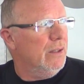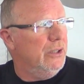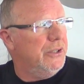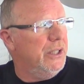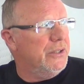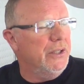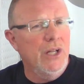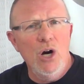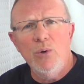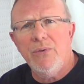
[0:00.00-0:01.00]
Just as a
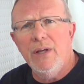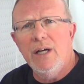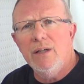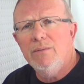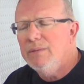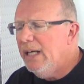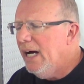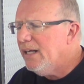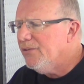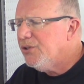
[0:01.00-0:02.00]
note there,
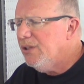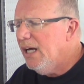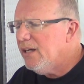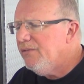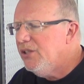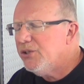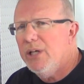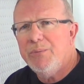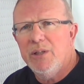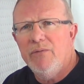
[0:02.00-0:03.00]
out of
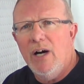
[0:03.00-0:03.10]
description of